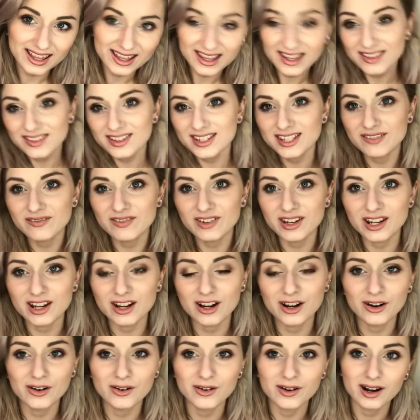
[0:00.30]
In this
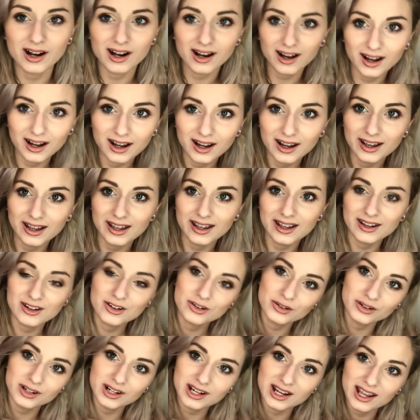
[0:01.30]
video, I
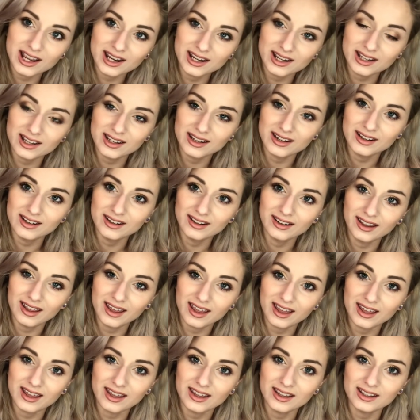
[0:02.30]
created
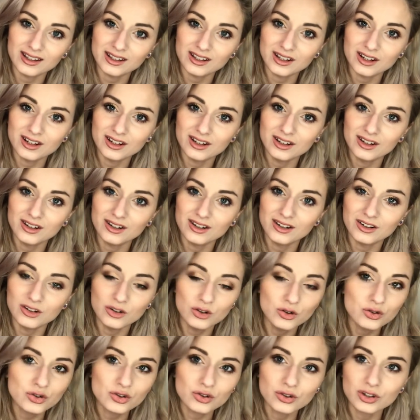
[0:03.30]
a
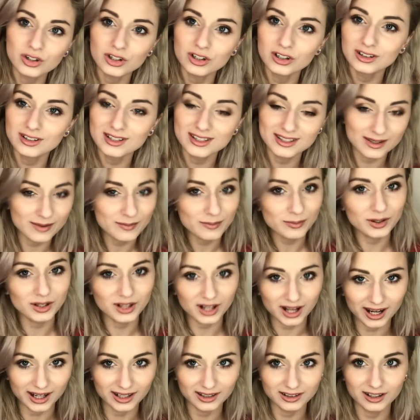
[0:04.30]
neutral, simple
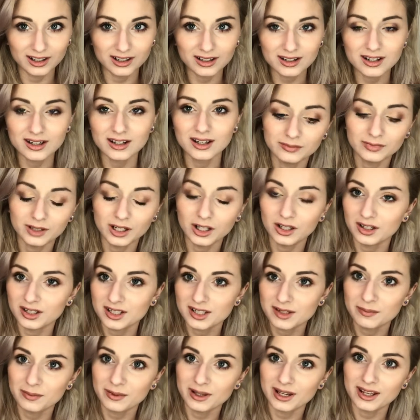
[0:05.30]
eye look. I'll
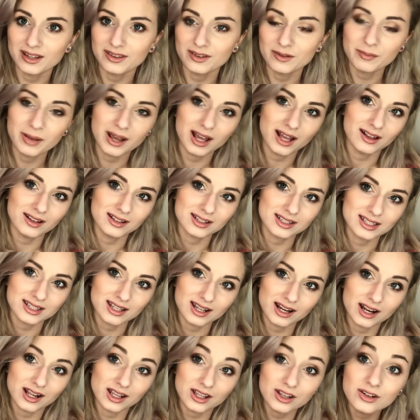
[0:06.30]
explain the palettes
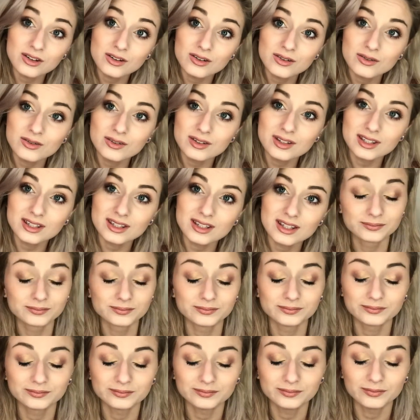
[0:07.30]
that I used.
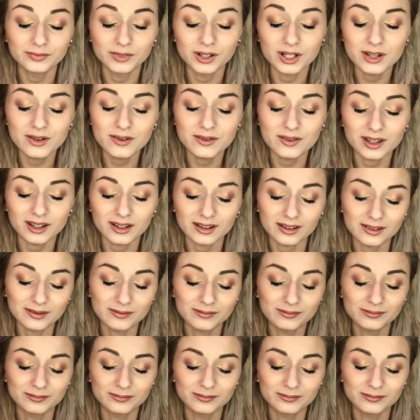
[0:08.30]
What do you think?